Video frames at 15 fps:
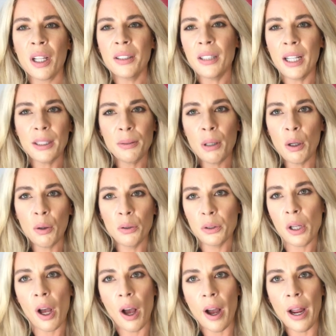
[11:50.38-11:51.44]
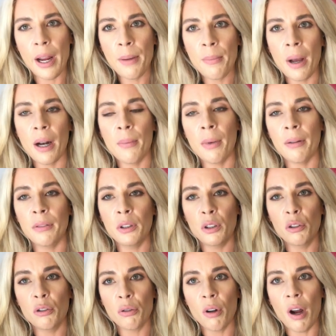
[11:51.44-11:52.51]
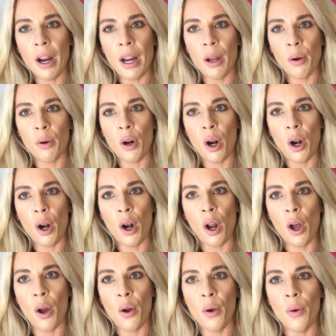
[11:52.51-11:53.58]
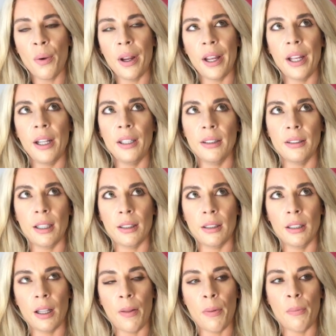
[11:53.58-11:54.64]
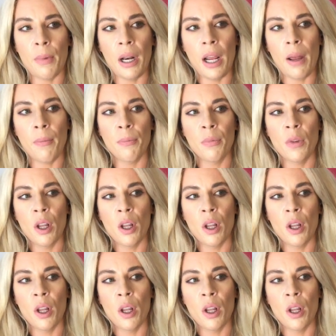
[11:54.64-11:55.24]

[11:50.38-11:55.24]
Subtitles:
takes me a long time, and I'm having to dry it on a low heat setting at the minute,